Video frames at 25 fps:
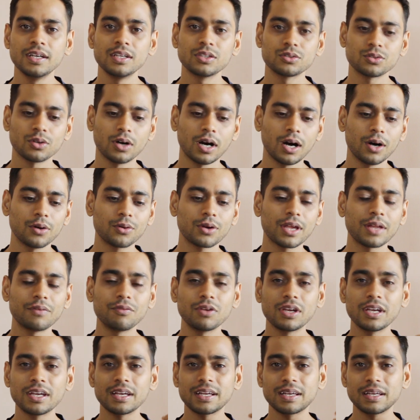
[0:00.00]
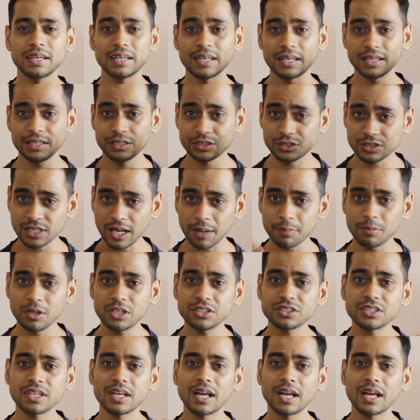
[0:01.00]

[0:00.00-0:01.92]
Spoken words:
So how can we establish,